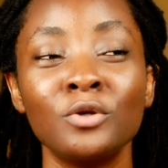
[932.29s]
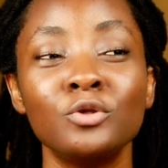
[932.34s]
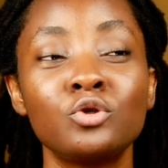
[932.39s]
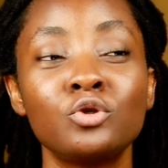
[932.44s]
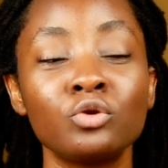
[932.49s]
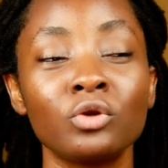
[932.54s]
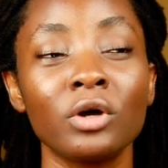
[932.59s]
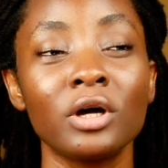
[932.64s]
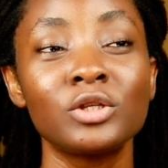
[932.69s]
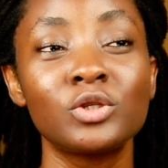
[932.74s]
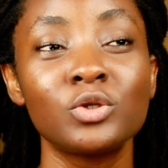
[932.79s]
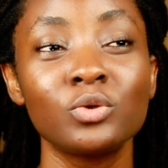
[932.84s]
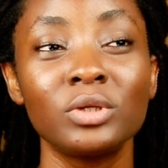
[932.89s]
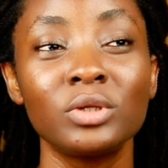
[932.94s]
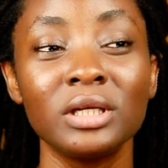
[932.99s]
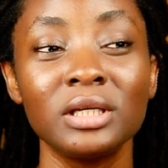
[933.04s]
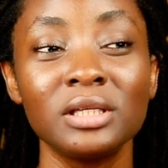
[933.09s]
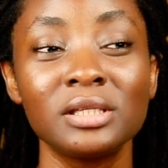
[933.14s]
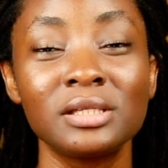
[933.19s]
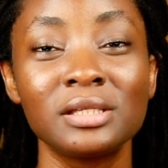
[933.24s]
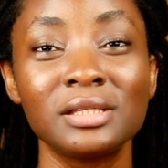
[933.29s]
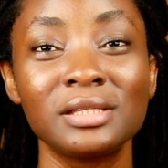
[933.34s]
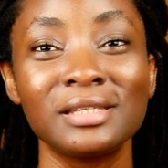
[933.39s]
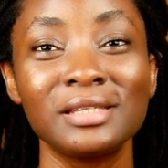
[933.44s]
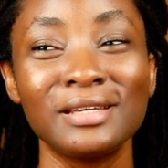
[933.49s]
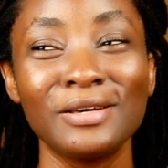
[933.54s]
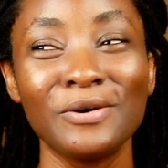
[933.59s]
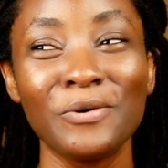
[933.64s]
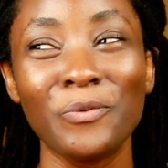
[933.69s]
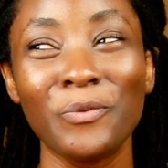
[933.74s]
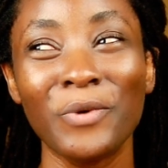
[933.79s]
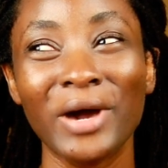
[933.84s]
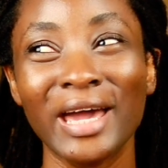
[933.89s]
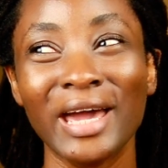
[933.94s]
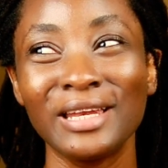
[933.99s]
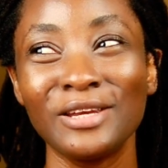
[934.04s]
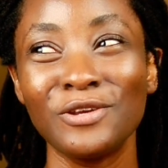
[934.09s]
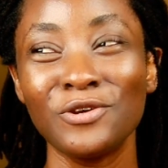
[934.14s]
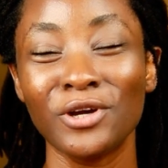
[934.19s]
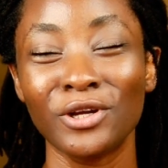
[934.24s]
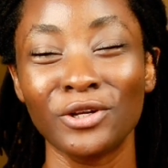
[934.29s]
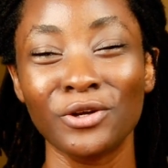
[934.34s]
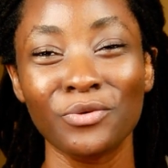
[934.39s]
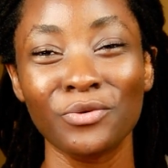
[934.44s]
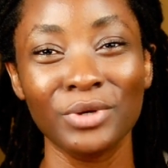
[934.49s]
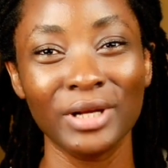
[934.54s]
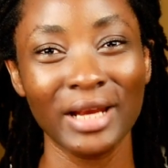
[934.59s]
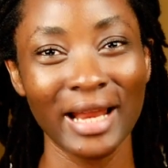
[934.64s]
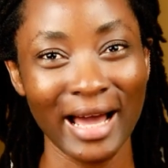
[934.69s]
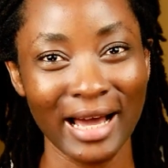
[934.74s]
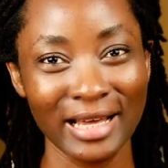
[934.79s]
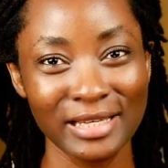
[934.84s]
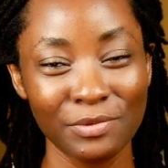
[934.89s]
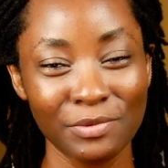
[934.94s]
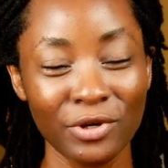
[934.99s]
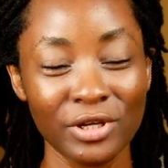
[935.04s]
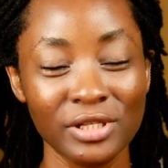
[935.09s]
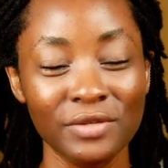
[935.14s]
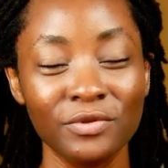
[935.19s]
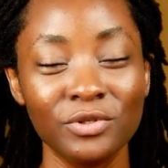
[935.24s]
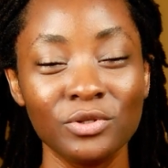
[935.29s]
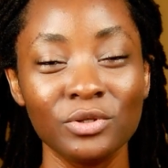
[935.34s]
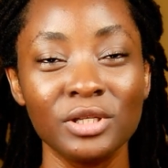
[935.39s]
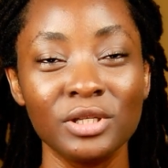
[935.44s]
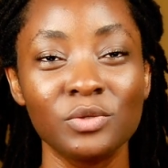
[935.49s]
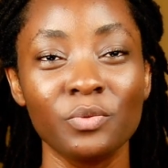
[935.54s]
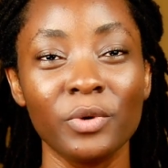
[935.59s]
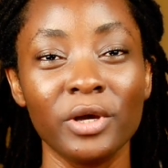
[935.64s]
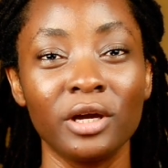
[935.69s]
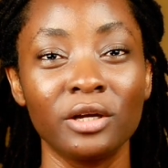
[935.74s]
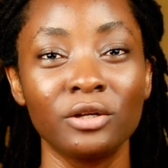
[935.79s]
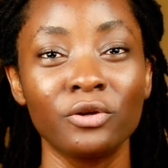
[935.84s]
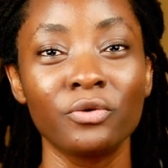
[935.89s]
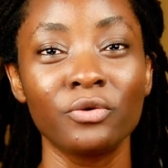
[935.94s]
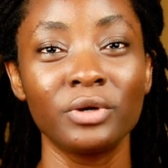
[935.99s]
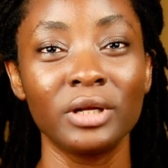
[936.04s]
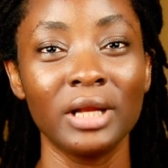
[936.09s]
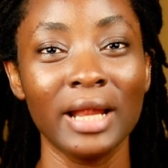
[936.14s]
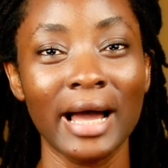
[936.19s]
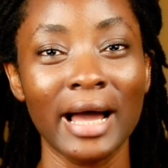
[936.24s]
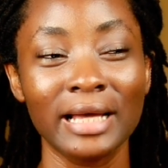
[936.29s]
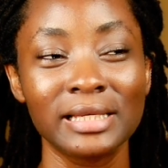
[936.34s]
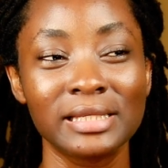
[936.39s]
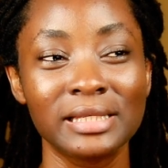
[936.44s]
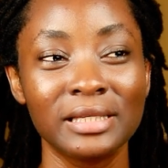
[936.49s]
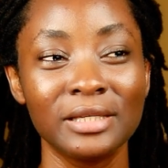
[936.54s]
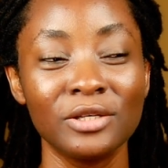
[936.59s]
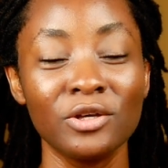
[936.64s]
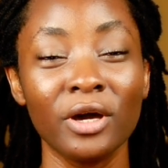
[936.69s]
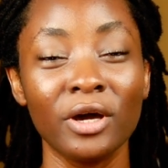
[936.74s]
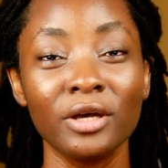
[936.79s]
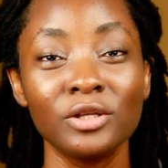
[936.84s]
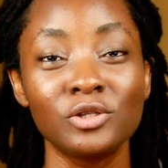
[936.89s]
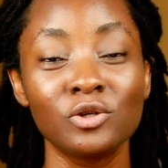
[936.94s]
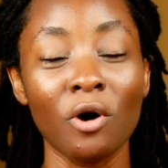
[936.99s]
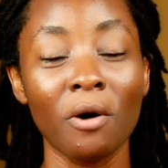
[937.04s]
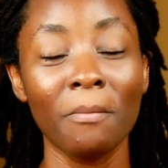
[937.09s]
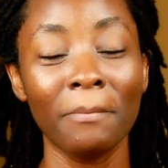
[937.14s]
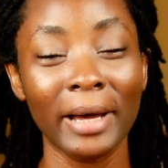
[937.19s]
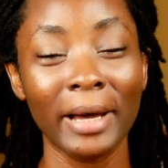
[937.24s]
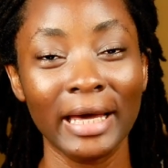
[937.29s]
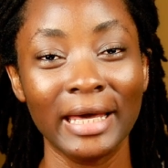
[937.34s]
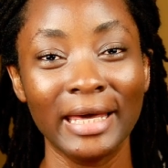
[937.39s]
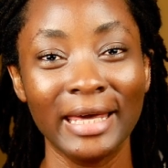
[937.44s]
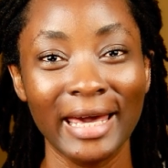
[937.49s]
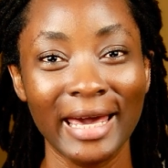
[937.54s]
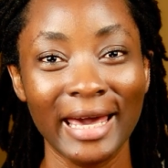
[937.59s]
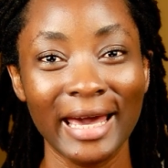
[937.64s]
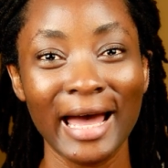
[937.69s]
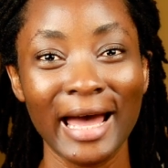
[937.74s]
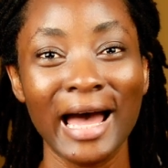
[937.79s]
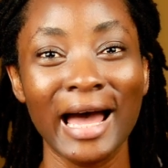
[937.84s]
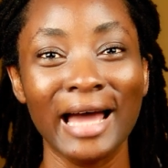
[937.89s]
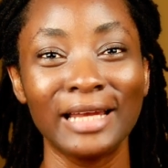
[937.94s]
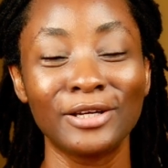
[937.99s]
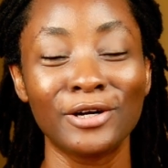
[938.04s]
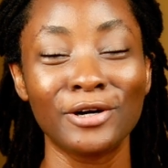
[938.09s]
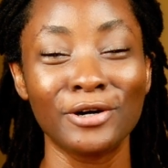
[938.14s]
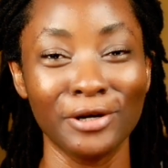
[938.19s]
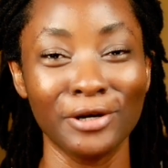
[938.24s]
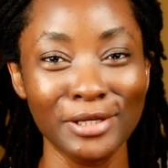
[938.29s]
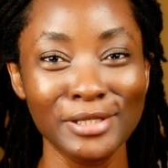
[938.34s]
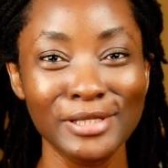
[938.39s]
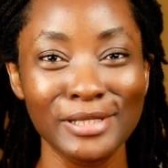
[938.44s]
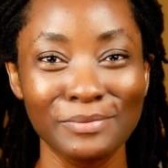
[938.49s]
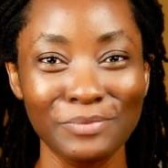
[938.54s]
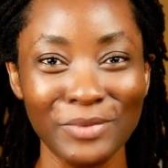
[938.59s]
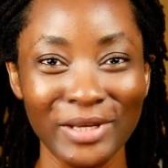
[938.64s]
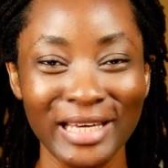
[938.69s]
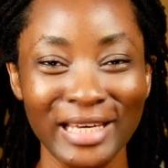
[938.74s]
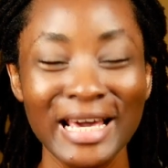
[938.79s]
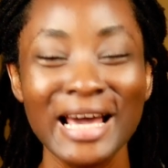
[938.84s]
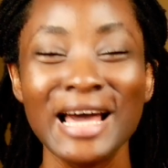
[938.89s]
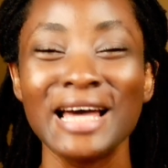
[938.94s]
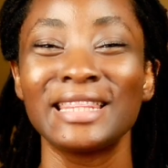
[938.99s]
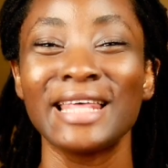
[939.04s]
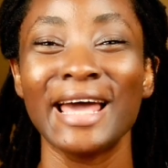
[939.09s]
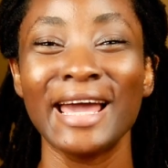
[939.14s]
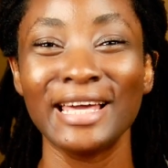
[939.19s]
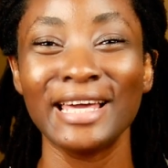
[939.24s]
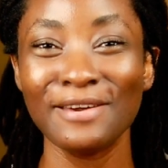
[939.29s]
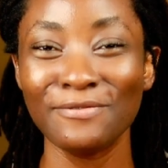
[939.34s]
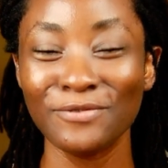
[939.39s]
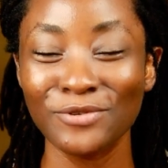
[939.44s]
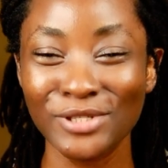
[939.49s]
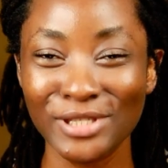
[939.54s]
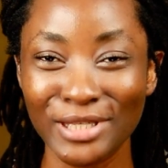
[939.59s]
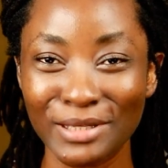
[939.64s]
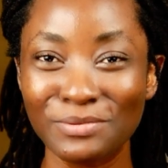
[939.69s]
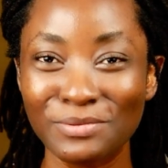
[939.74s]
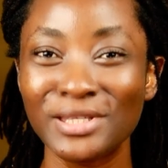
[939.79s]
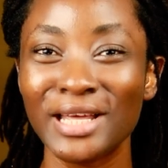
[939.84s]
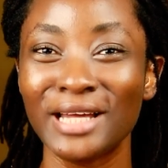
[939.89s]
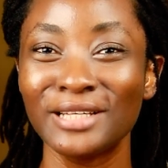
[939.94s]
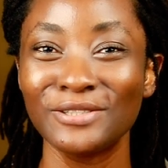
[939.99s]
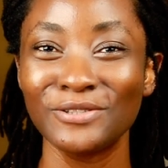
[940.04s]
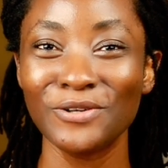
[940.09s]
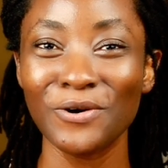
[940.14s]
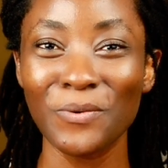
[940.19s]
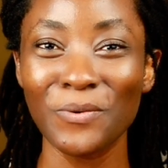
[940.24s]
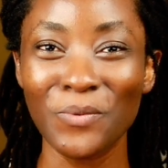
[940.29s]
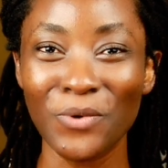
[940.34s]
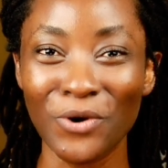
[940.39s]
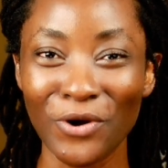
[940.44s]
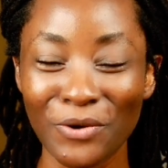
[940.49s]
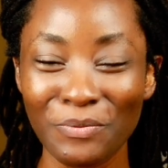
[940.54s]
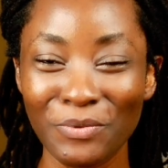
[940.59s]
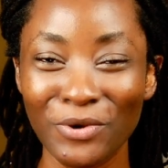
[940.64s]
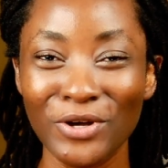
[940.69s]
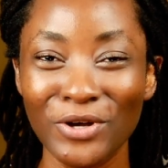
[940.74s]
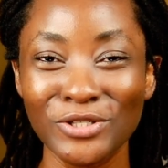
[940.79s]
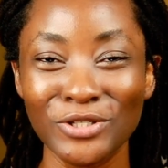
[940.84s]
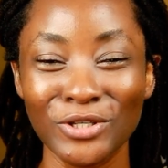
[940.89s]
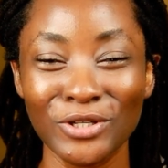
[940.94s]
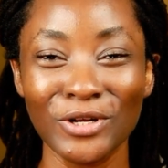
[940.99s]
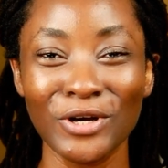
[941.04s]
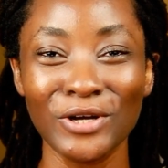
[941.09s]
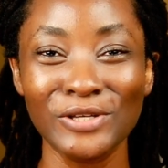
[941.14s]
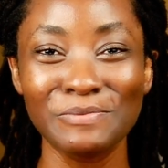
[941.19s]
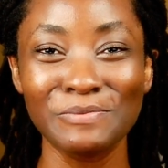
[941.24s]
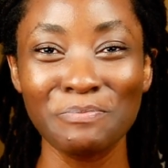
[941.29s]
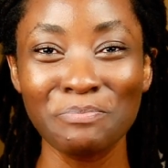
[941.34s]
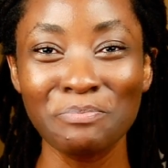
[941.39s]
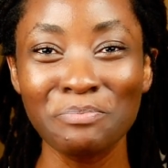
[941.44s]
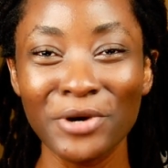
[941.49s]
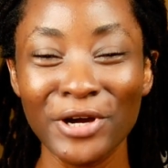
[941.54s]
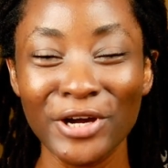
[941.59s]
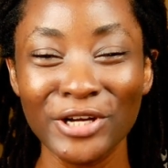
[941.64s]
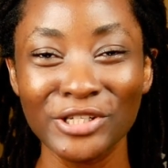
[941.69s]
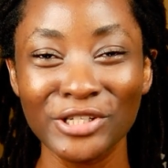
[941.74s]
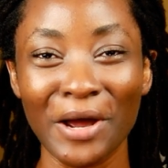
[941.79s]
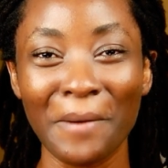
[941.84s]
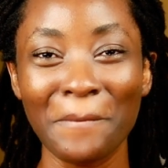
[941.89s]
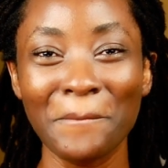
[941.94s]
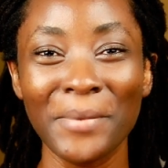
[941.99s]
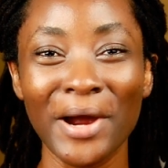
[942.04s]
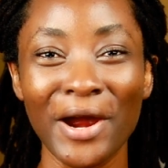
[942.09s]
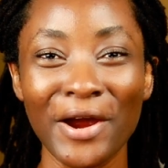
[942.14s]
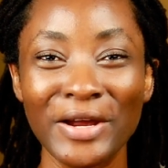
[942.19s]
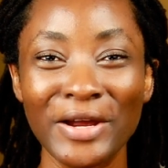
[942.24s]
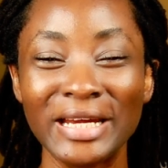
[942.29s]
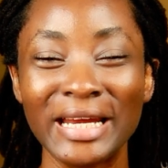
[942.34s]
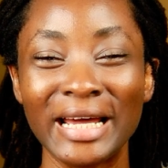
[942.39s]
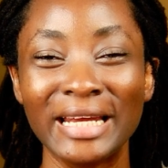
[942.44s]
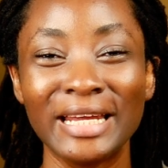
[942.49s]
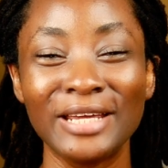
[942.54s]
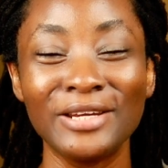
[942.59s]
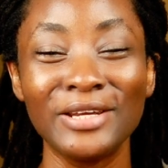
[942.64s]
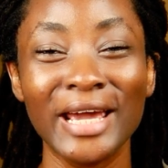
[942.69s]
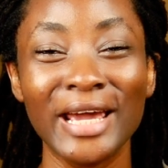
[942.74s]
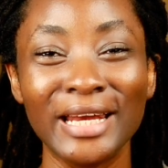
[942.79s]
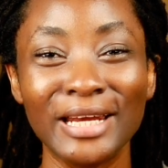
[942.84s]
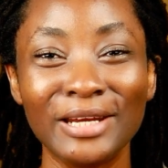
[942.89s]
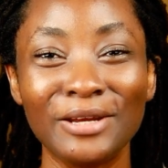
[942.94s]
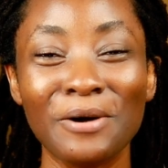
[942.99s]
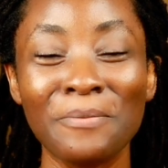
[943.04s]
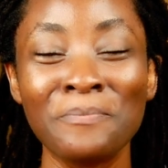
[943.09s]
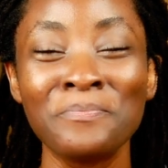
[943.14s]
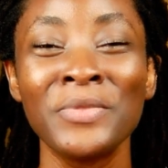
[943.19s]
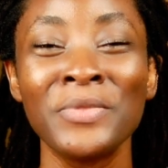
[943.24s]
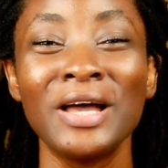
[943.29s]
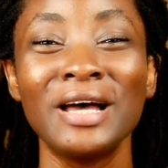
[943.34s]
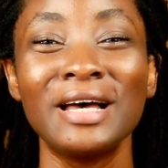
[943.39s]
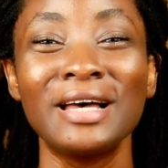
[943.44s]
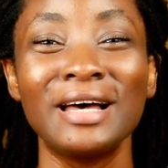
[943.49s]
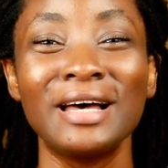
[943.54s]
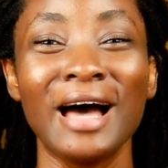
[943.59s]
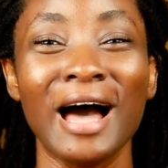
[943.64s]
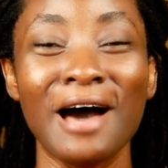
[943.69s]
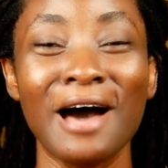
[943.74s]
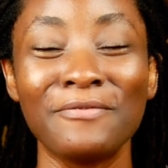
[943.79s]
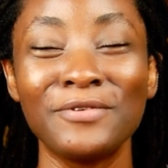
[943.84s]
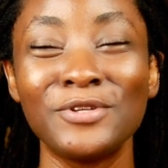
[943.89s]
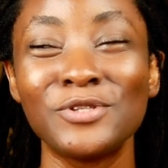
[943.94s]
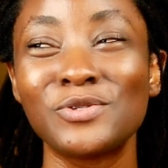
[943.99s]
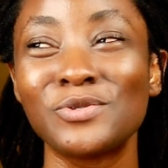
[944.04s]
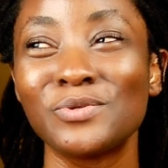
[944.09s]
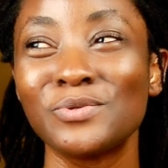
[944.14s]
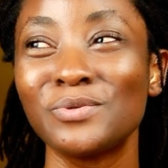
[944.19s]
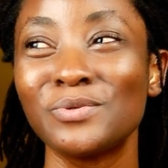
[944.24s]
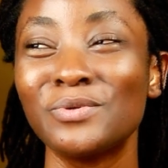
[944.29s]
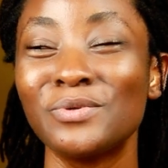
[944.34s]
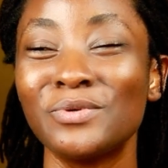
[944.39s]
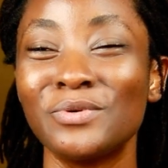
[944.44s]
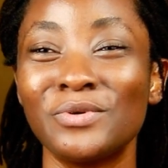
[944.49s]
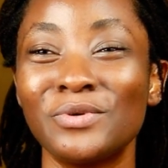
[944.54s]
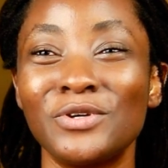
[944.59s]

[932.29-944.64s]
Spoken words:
Do not do this when you're not relaxed, because if you do this when you're not relaxed, you're going to come back here and curse me that I gave you tips that did not work because your locks merged and married, and then you ended up having to,